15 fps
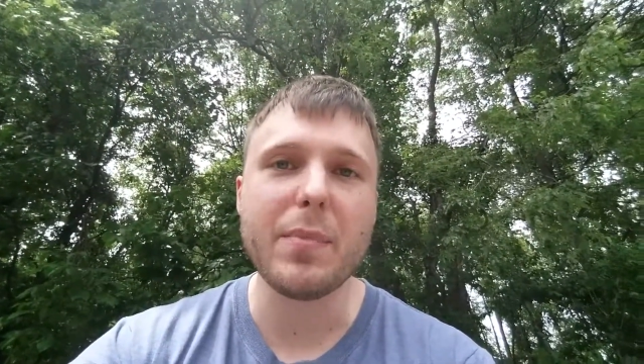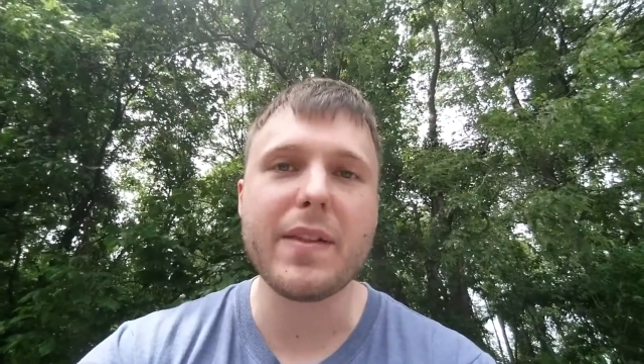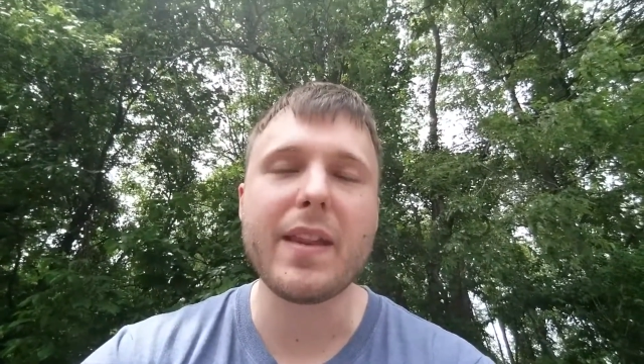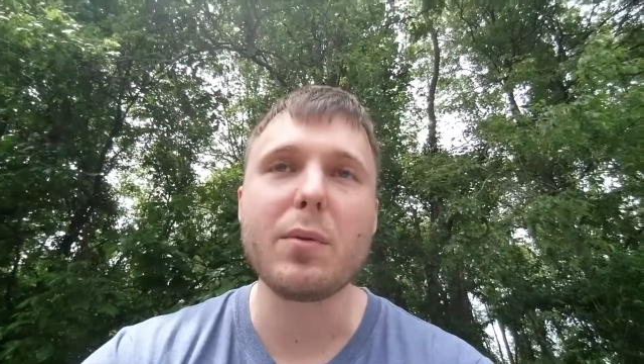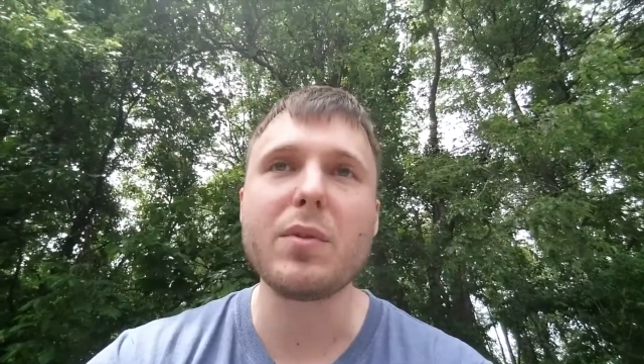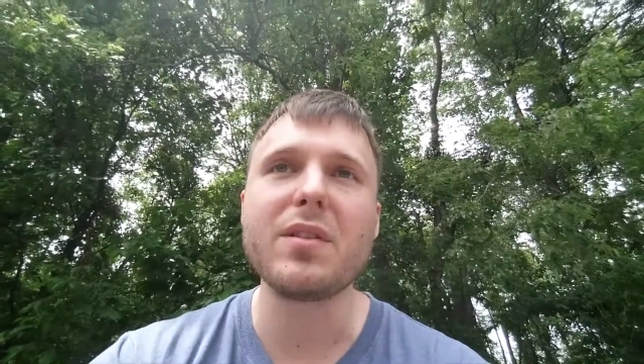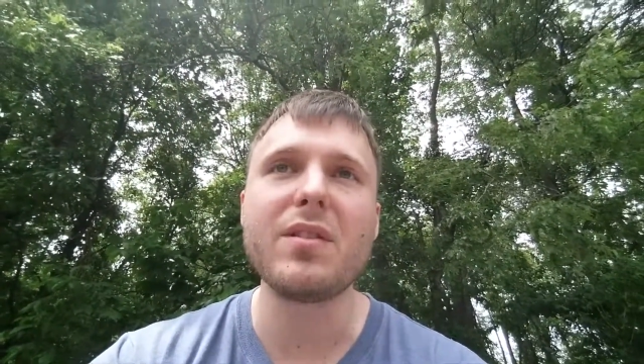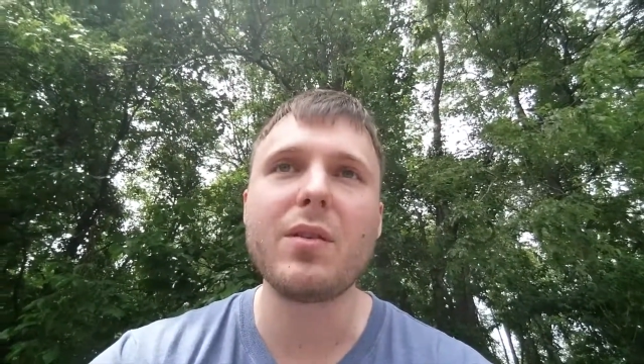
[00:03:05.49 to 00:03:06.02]
but
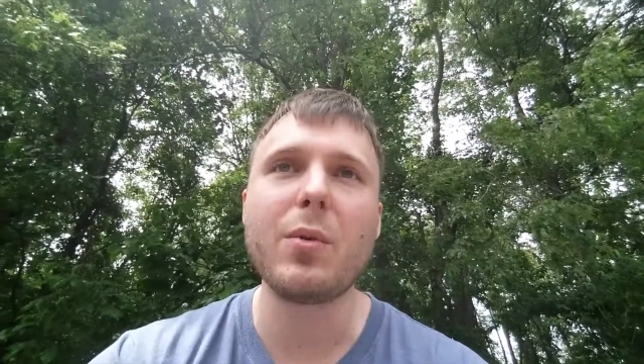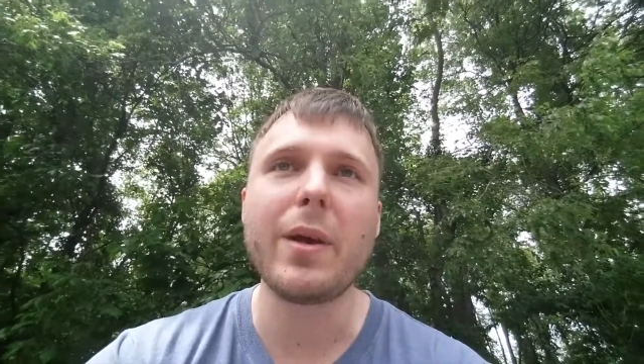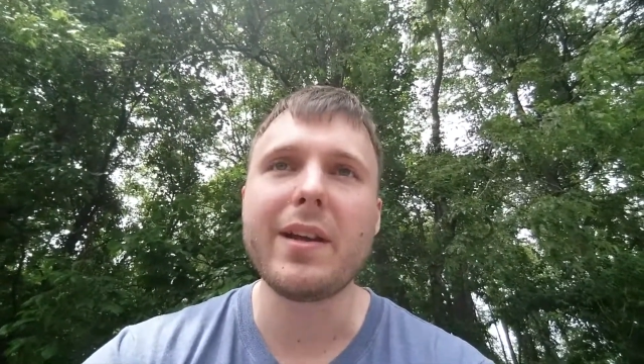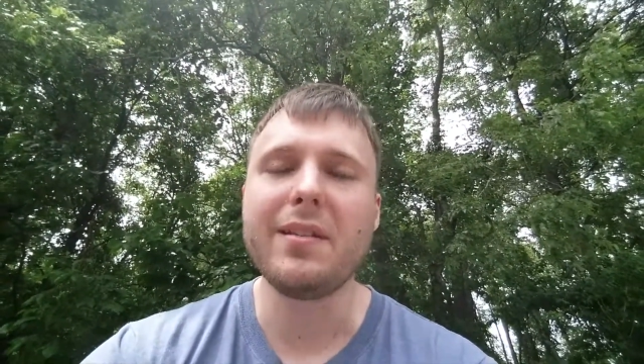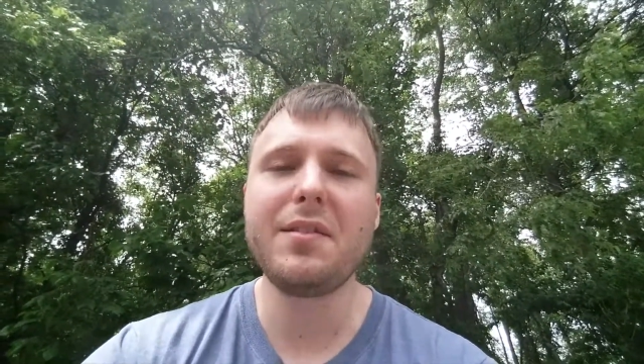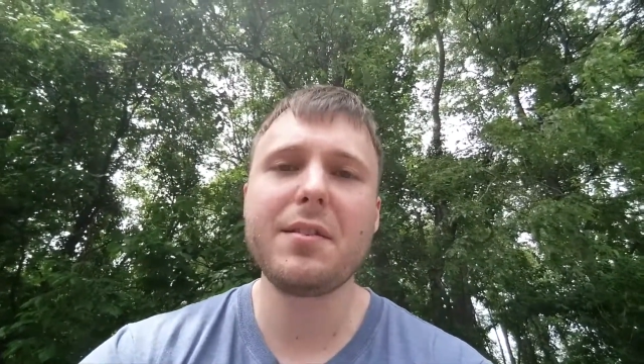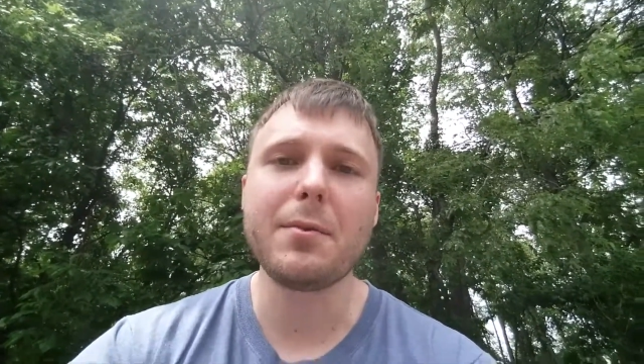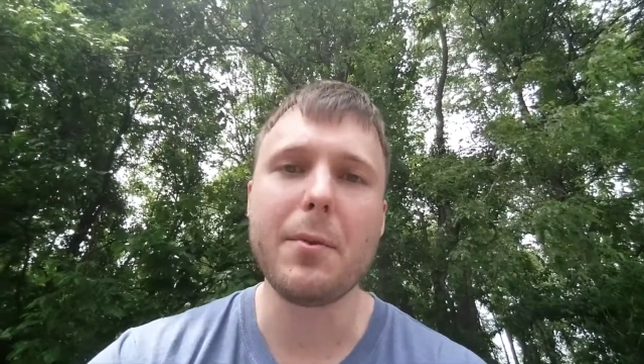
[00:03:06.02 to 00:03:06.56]
there was no
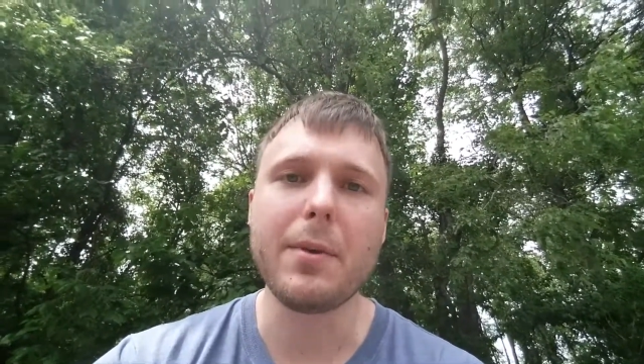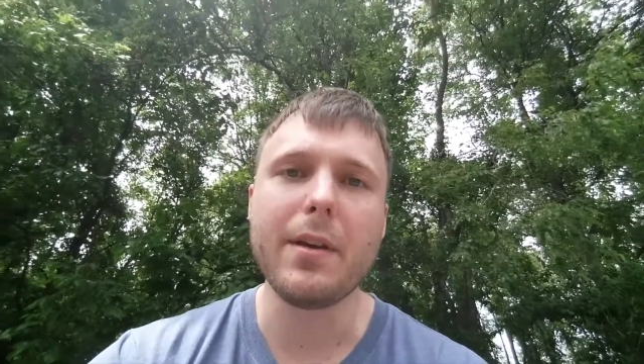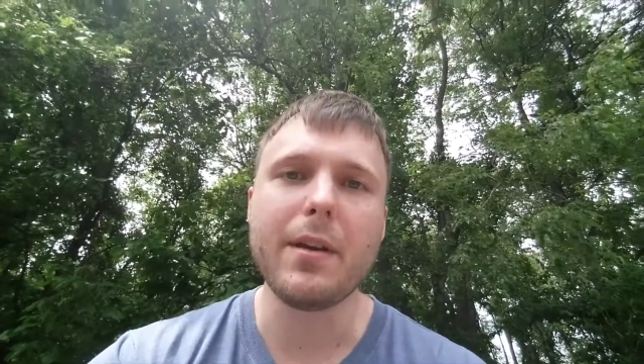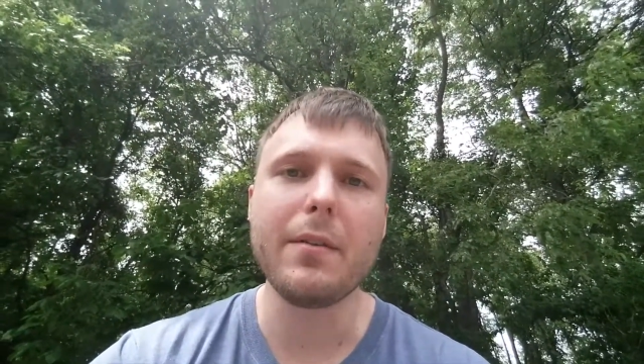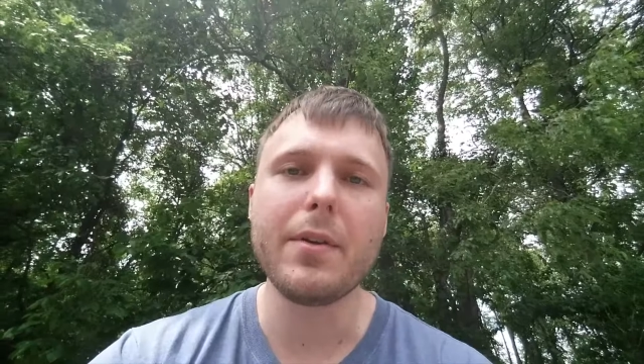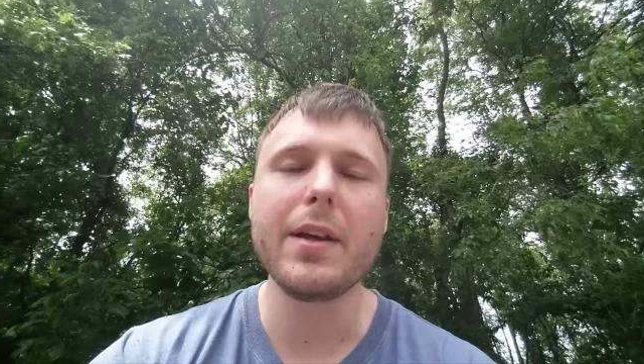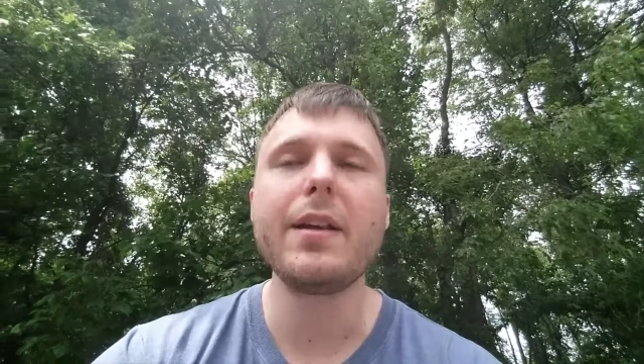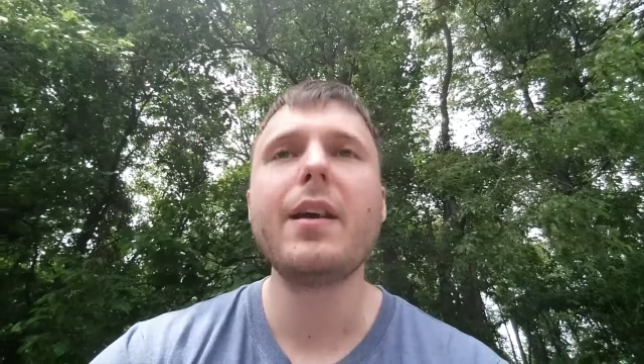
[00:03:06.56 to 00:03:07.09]
history
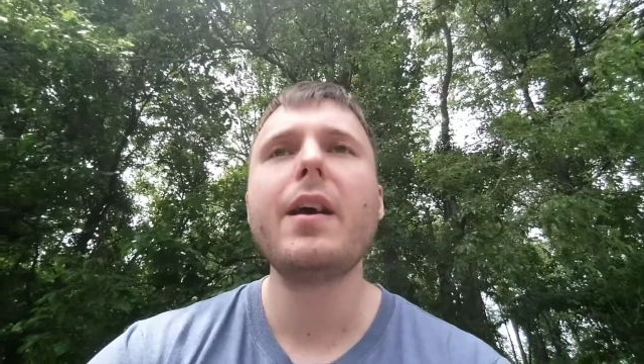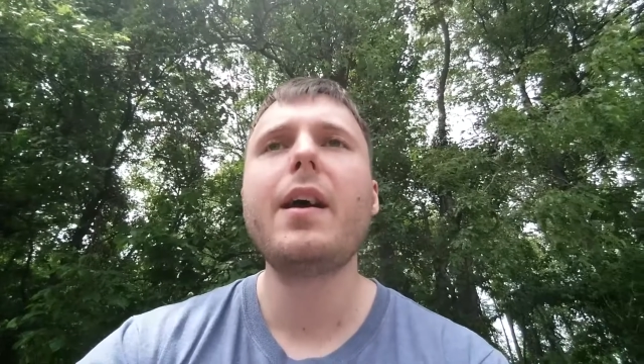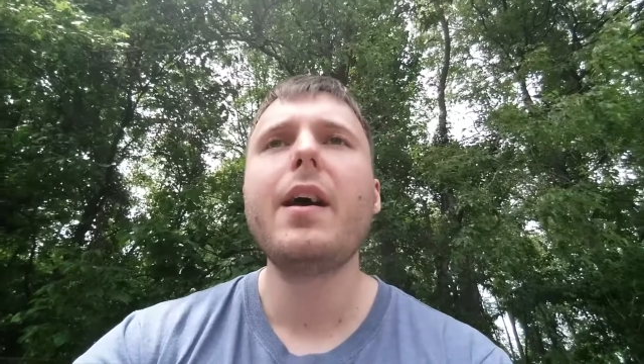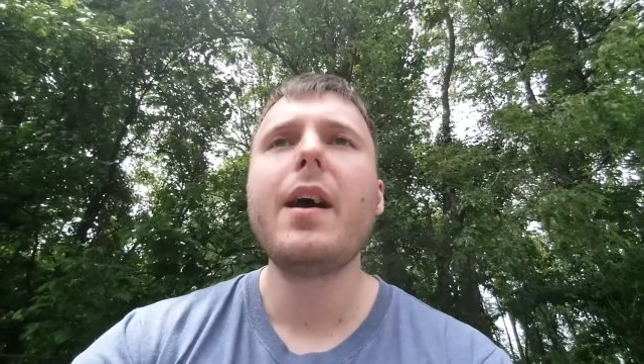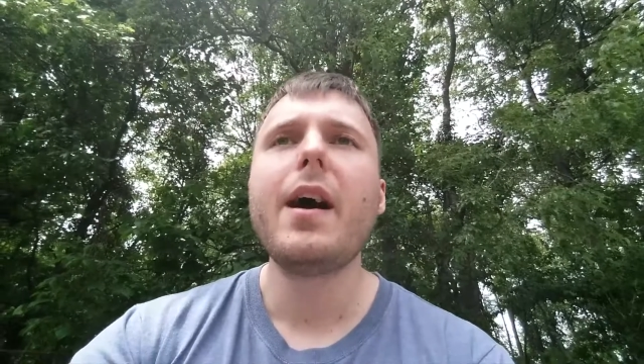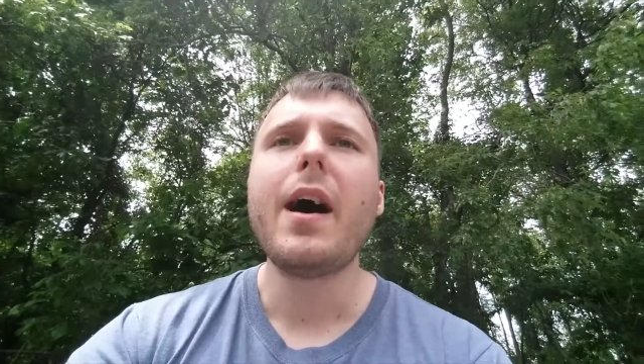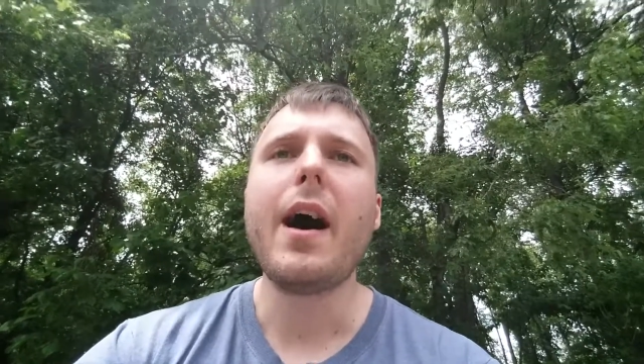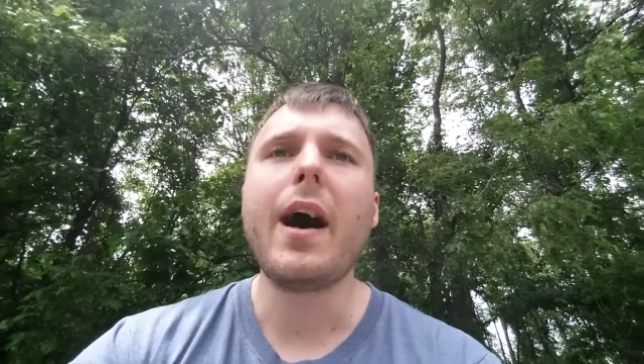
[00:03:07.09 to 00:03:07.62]
of
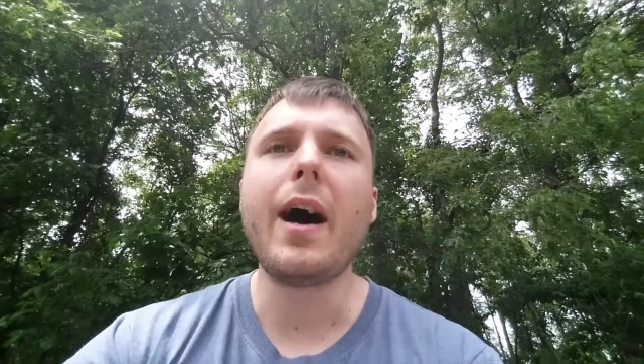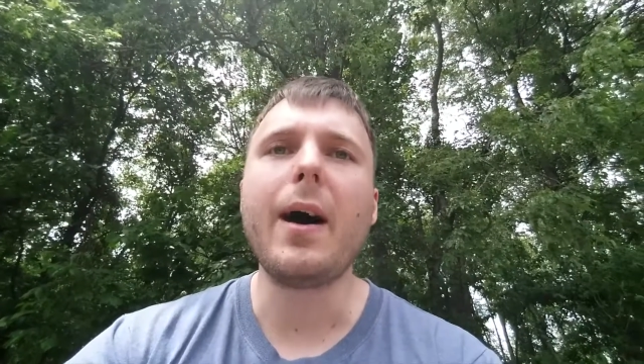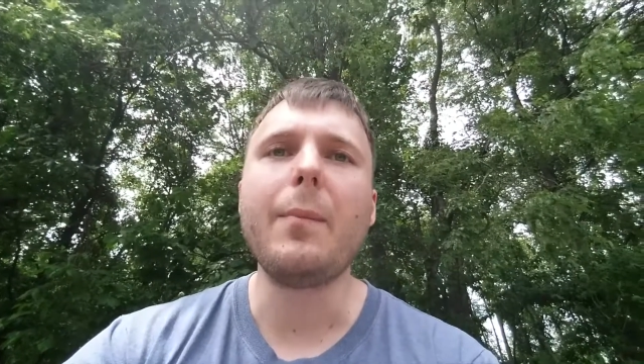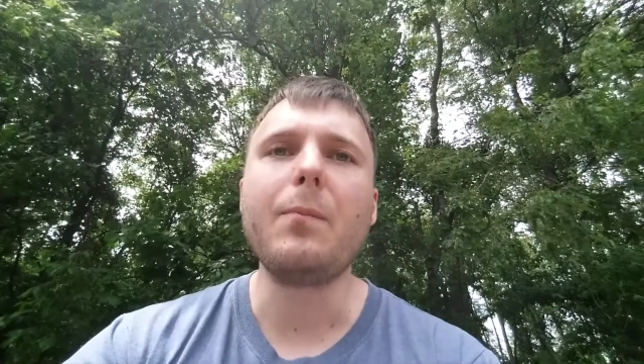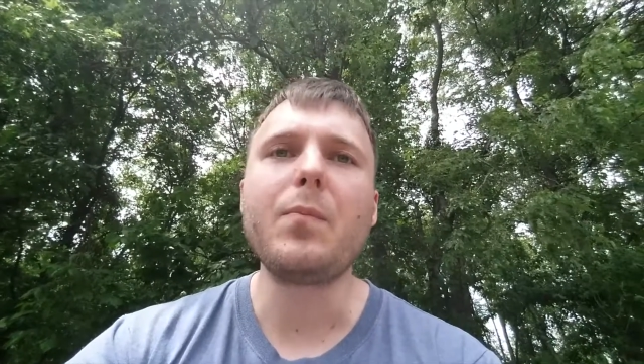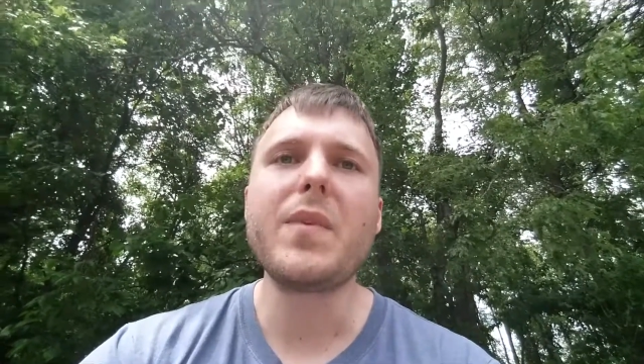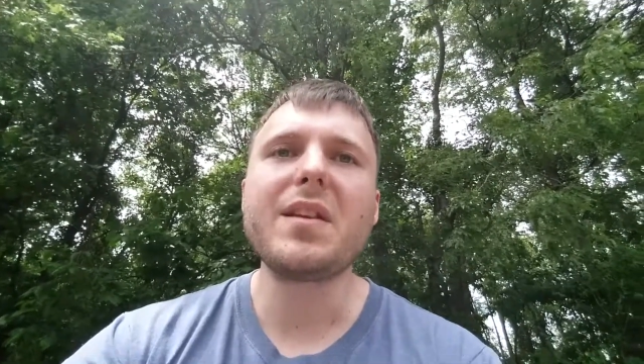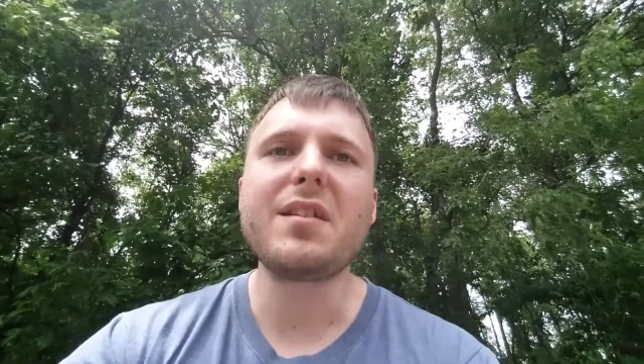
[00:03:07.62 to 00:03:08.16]

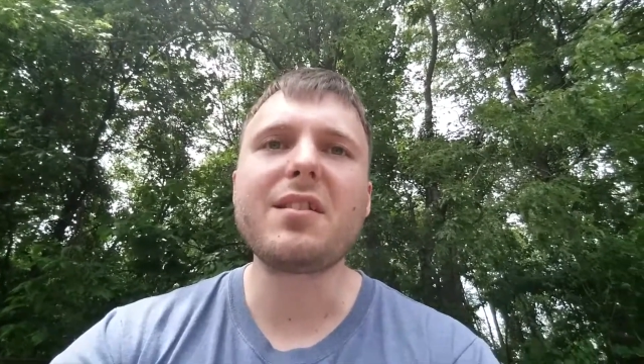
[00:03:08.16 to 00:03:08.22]
it.